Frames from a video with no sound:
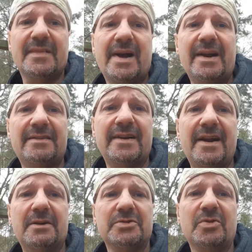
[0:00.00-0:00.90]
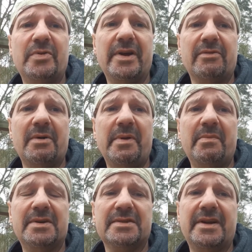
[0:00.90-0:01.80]
I decided I was going to go ahead and grow me a
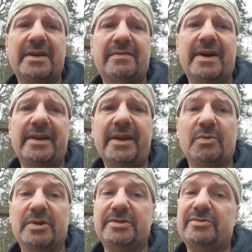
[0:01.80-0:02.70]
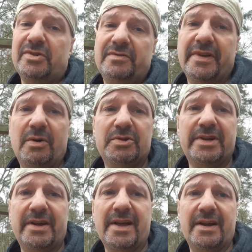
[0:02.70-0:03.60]
muscadine vine here, which truthfully, I wish
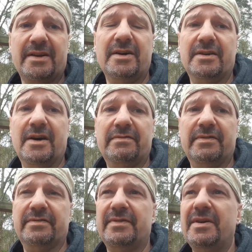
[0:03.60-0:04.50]
I'd have got a cutting off of